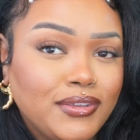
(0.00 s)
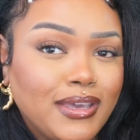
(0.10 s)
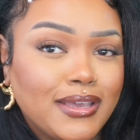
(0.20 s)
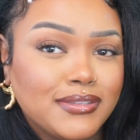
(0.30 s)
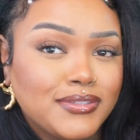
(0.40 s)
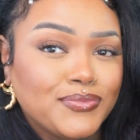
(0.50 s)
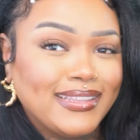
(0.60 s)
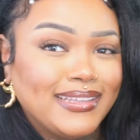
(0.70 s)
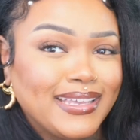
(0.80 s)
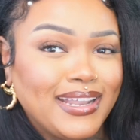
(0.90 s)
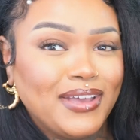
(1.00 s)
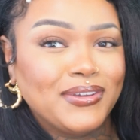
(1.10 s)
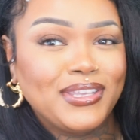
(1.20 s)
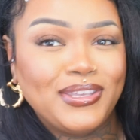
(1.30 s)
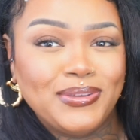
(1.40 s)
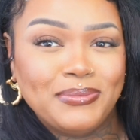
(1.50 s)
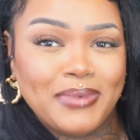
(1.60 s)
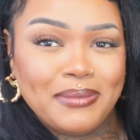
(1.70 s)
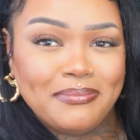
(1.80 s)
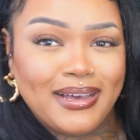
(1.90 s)
You guys, look at how cute
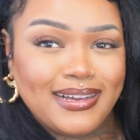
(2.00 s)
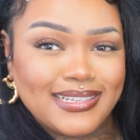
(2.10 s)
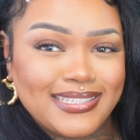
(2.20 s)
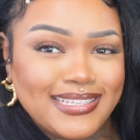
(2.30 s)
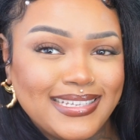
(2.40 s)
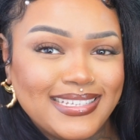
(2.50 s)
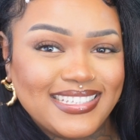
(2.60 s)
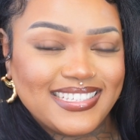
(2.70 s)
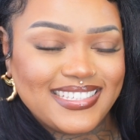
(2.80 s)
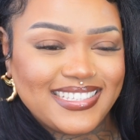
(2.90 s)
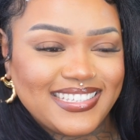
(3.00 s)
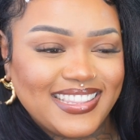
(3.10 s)
my box is.